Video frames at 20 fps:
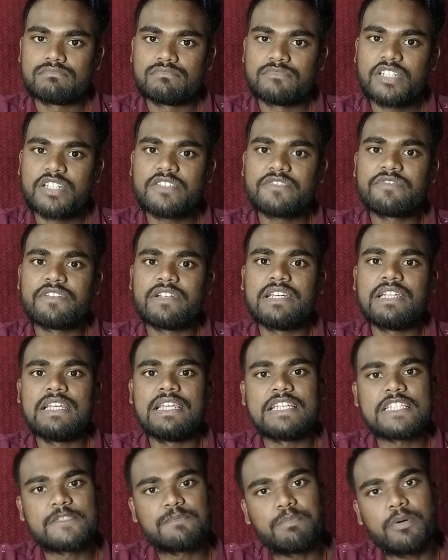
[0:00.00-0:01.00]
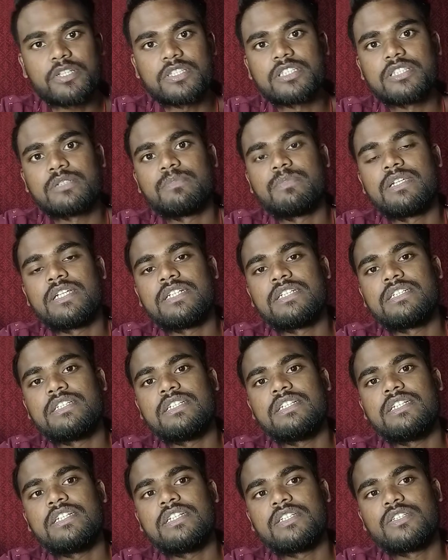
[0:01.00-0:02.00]
there is very less
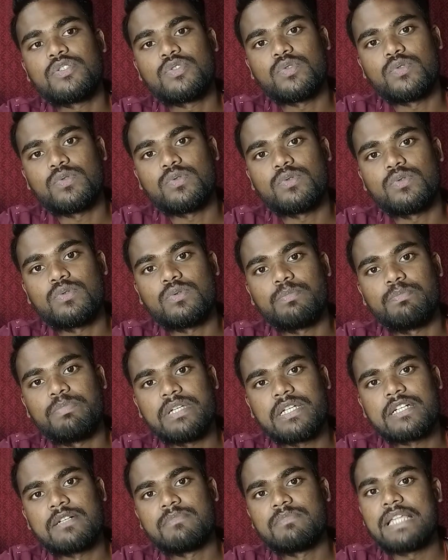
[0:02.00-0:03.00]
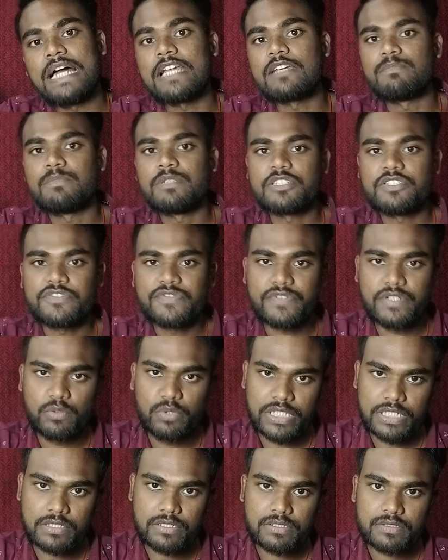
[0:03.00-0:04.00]
possibility to become that much
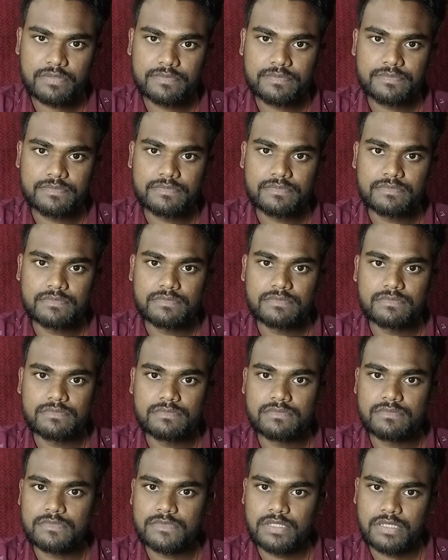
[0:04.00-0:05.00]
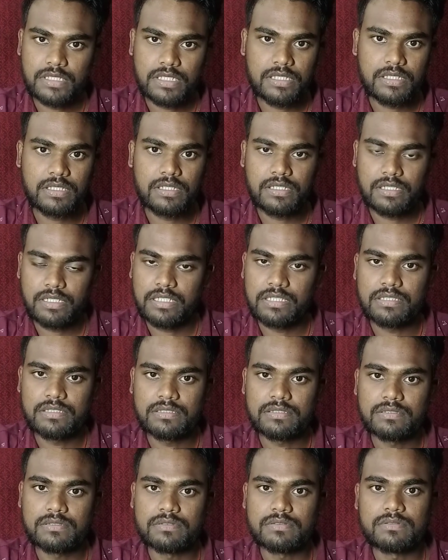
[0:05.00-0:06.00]
fluent
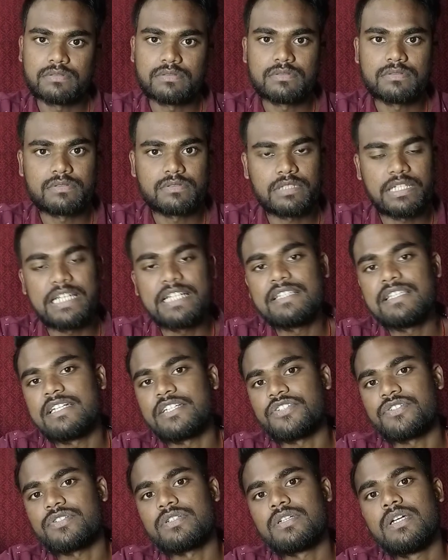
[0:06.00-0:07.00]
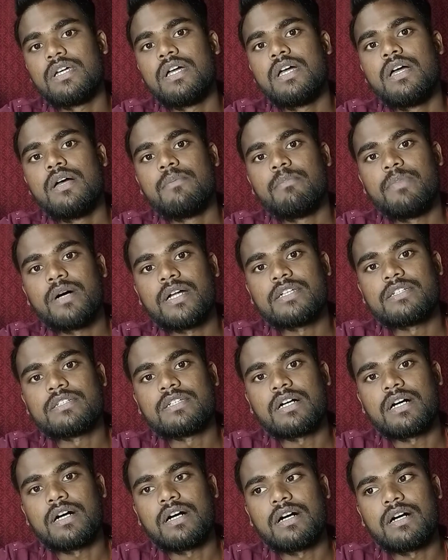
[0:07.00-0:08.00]
in English. But
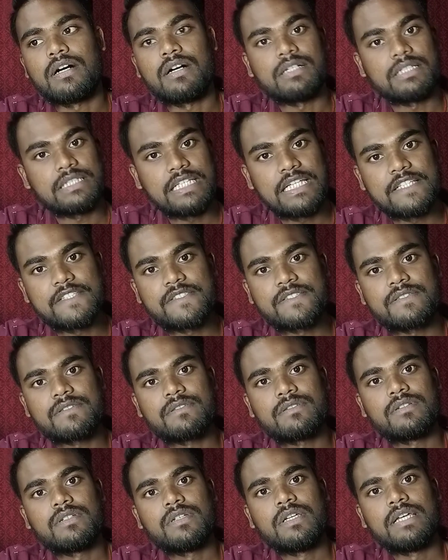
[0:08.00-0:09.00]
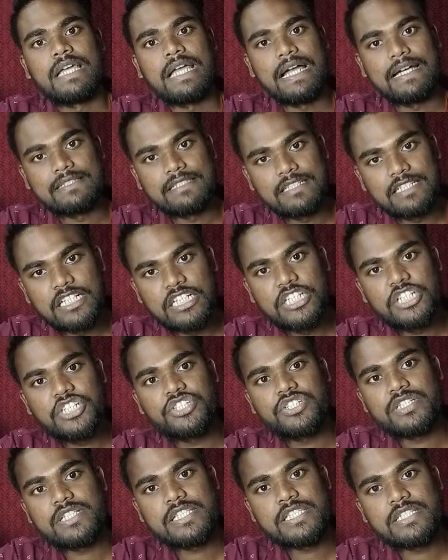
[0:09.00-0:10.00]
yes, at the
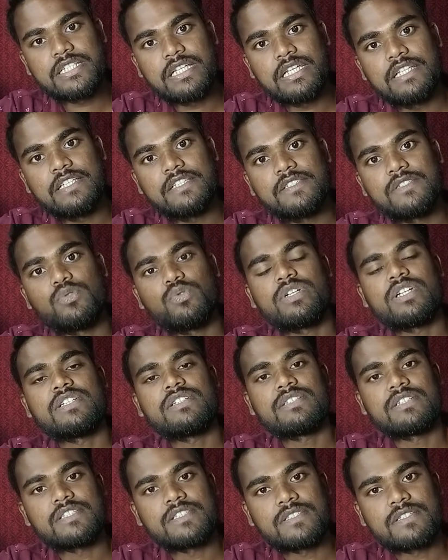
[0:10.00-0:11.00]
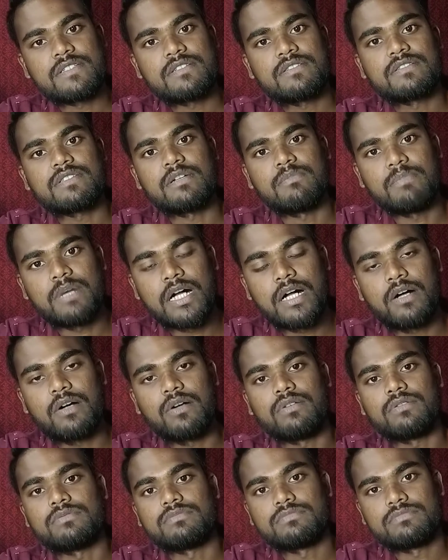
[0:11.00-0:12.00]
initial stage, you can just
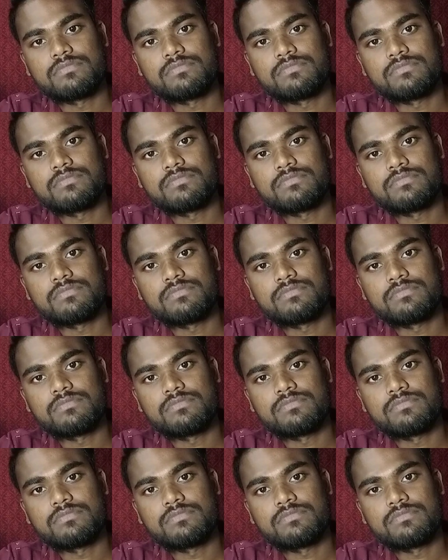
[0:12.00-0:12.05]
somehow